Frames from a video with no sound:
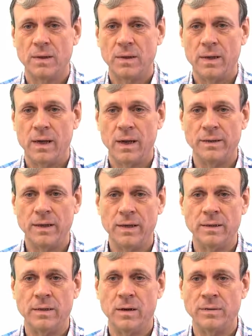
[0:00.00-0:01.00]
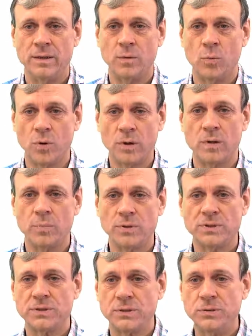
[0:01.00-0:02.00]
And then that a workable
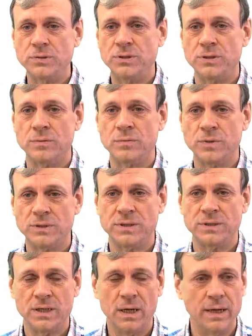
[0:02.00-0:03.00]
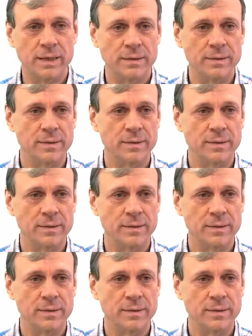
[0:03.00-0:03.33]
solution was designed.